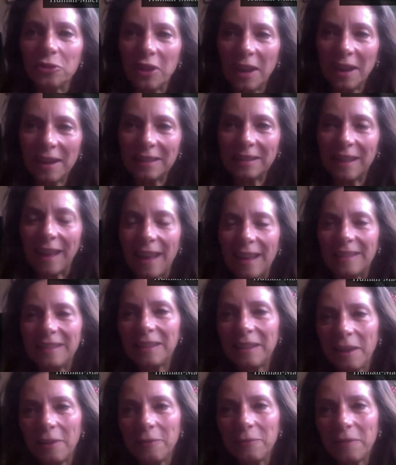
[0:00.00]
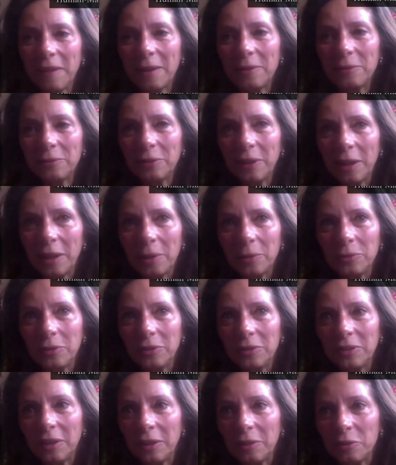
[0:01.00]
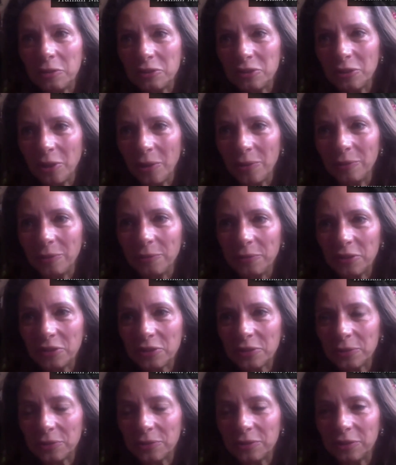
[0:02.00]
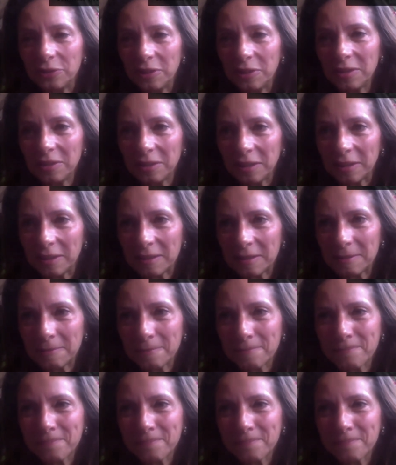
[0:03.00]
trying to check that, I found out that there is no official statistics.